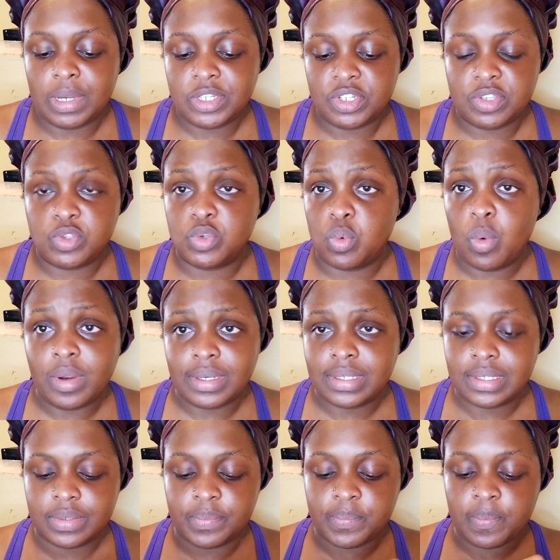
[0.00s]
much as you
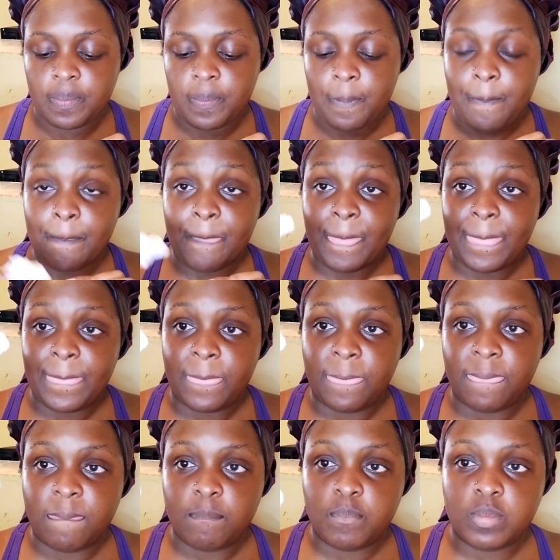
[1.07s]
want.
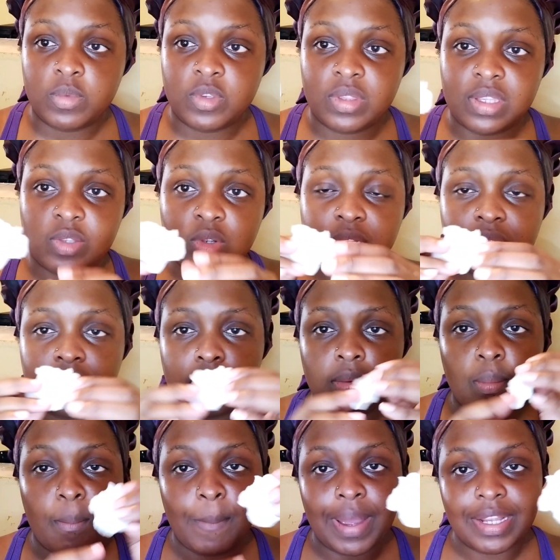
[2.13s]
So there's not
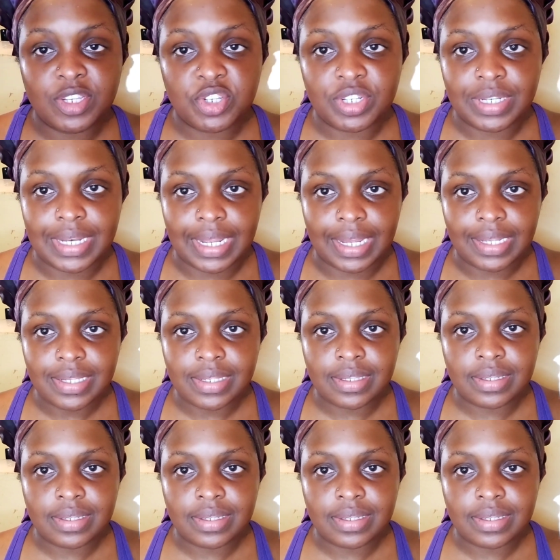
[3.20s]
much dirt.